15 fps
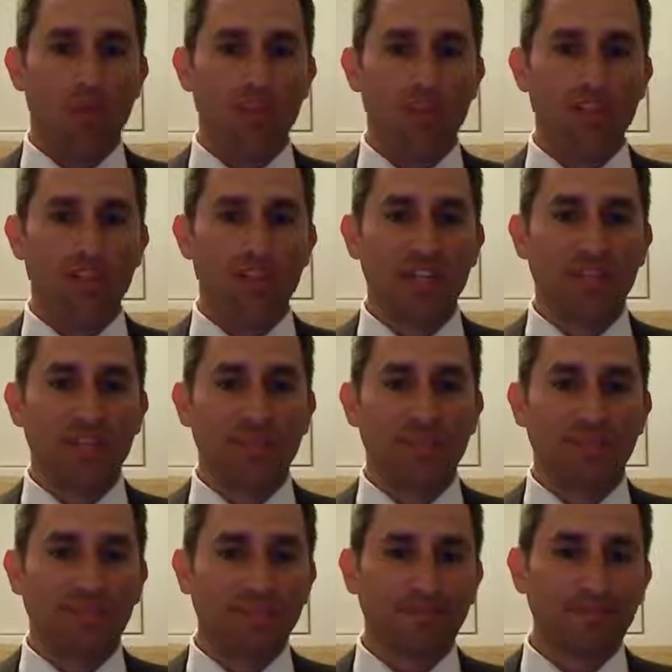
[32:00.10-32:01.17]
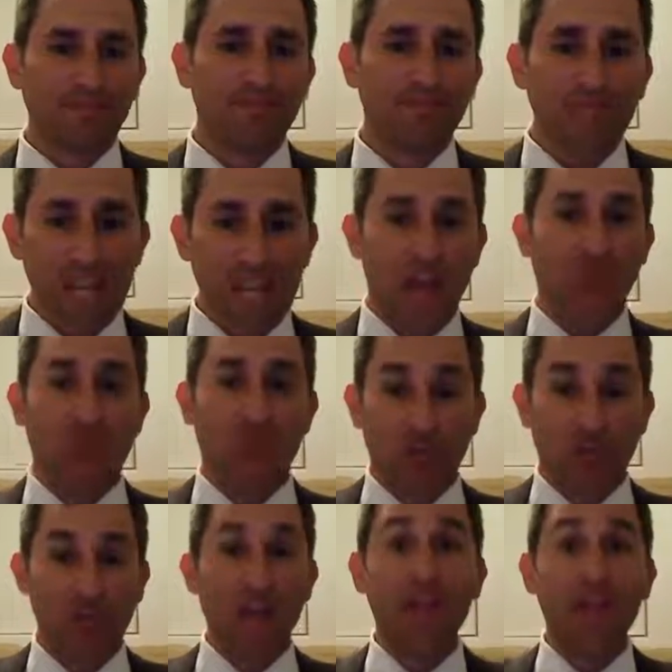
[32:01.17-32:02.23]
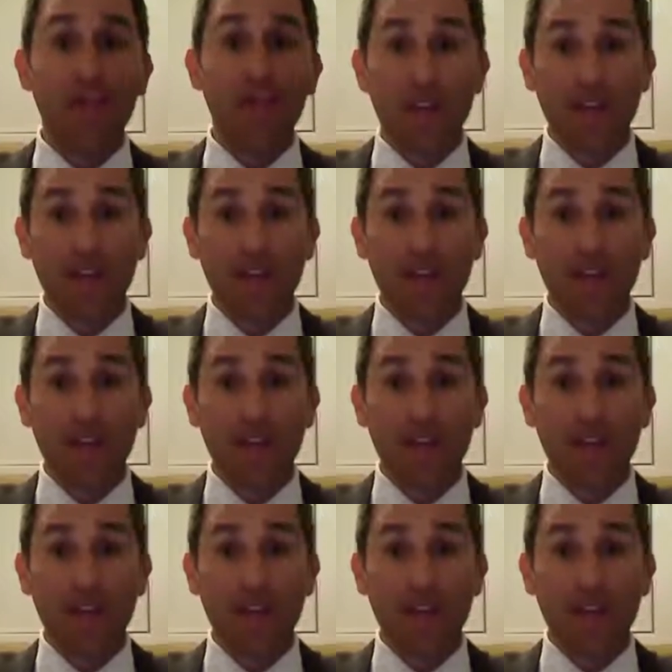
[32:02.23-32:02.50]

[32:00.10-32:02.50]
reason, now surrendering